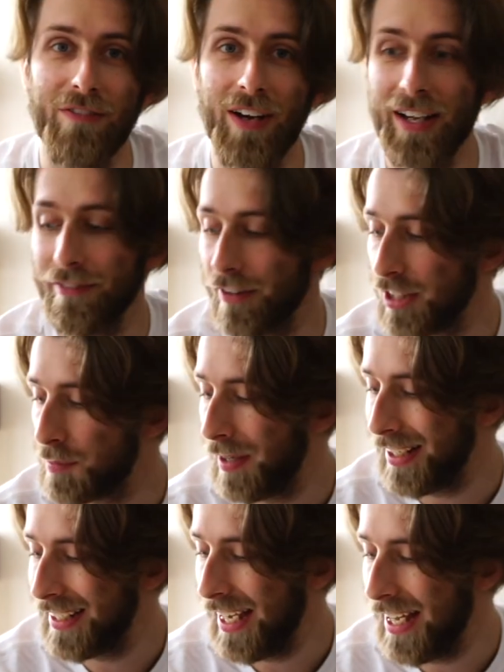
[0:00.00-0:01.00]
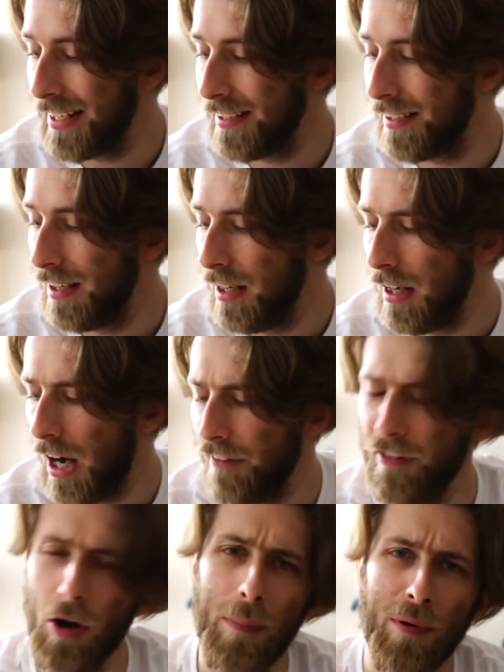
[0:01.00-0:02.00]
favourites, but again, I
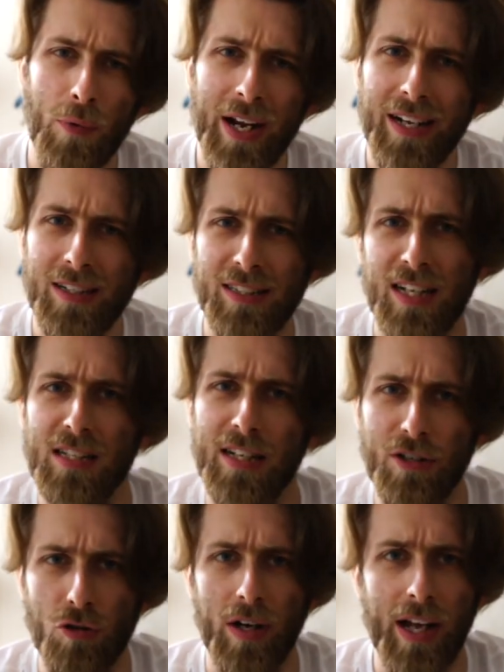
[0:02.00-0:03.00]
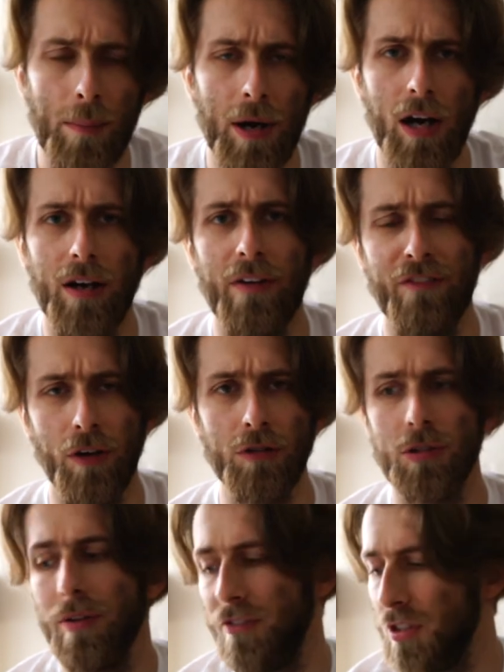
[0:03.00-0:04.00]
felt a bit weird because it's literally a
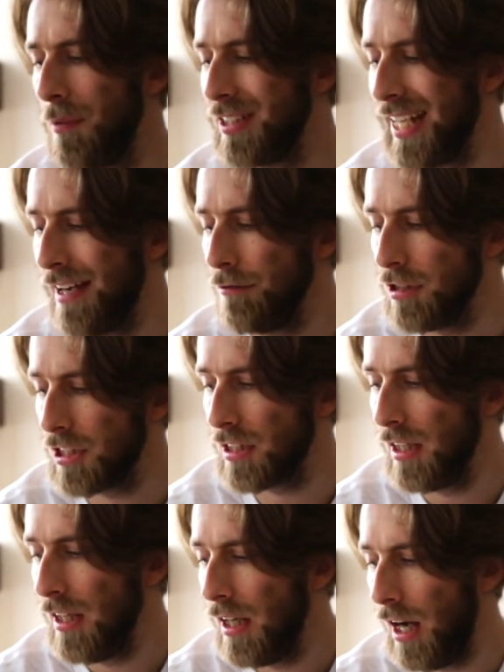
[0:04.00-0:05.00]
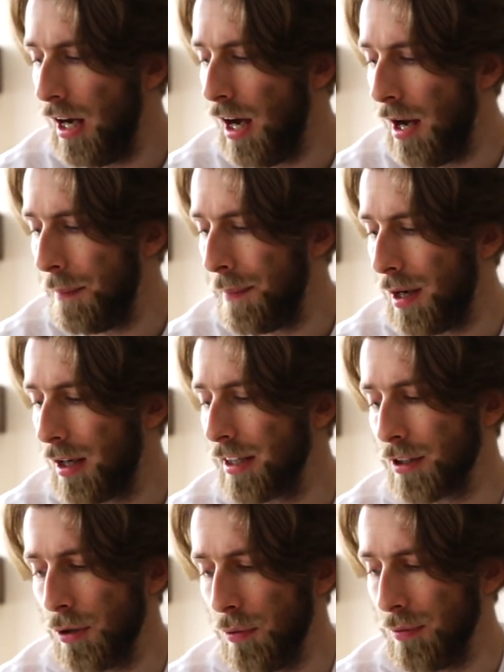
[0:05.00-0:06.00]
photo of someone's house. I
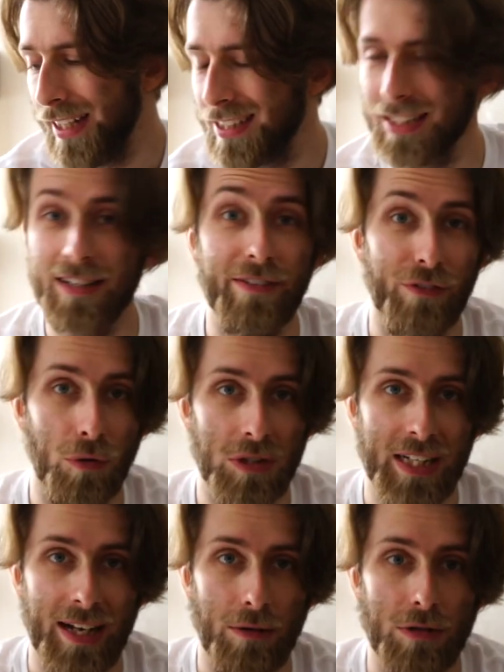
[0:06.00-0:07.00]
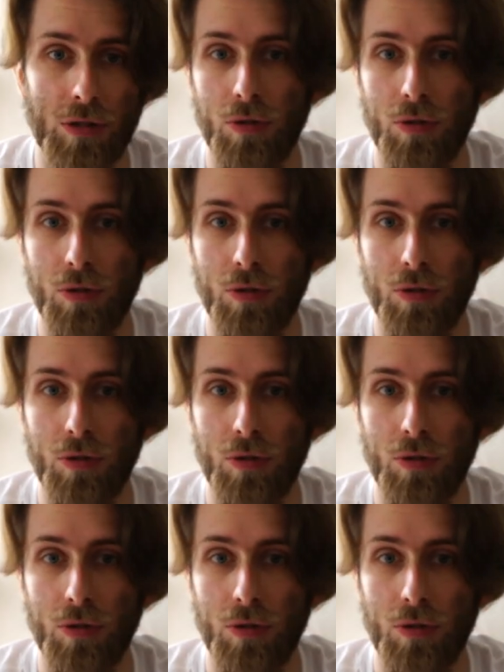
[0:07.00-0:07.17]
call this the divorced house,